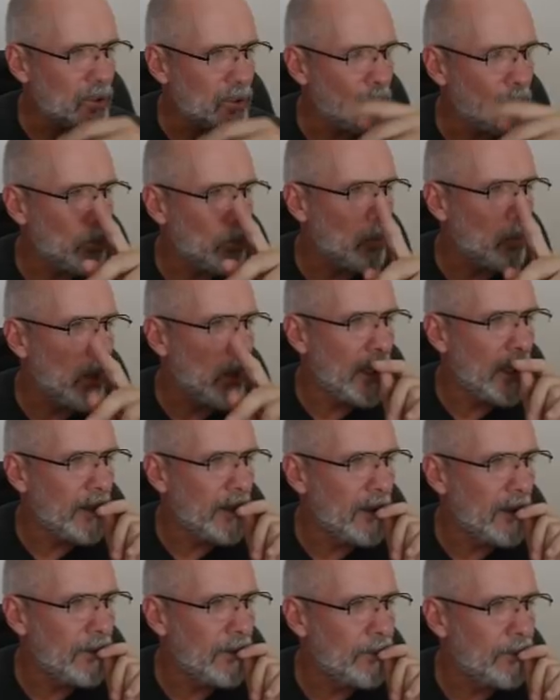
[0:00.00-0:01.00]
is
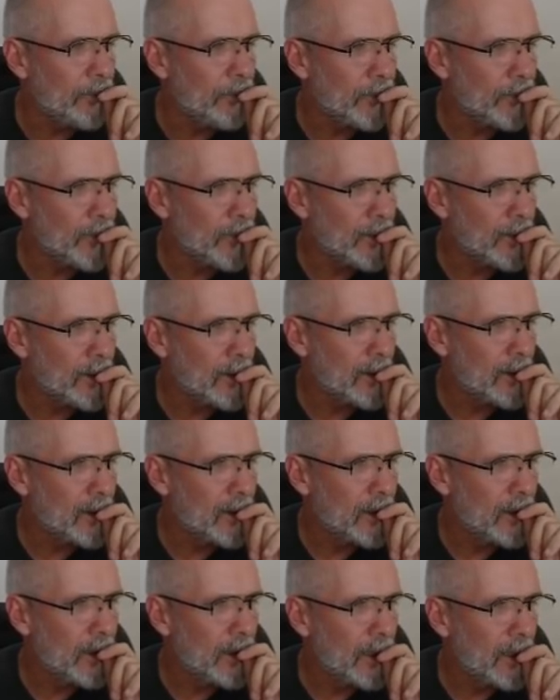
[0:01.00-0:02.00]
one.
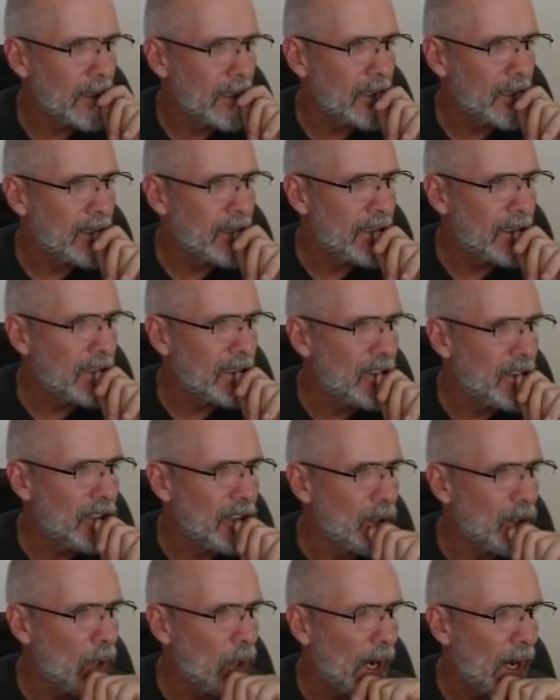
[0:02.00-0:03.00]
Did
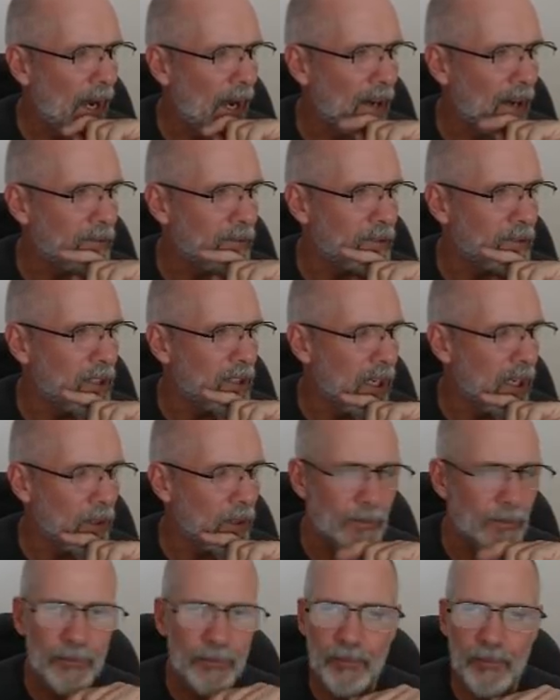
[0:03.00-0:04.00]
you have?
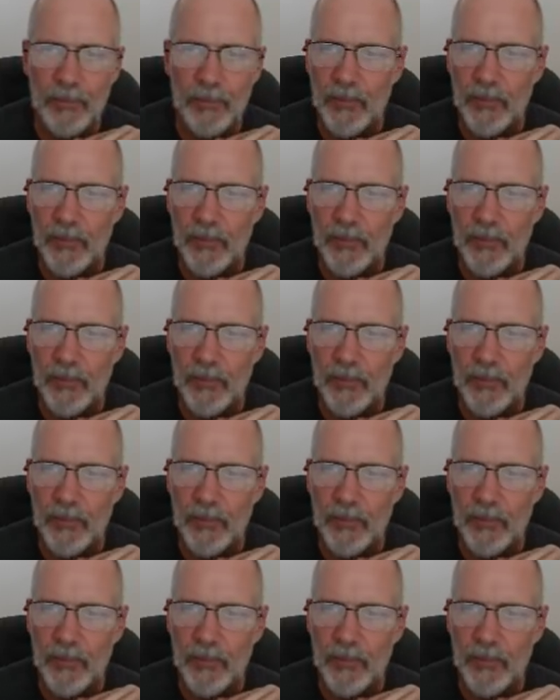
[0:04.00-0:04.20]
No.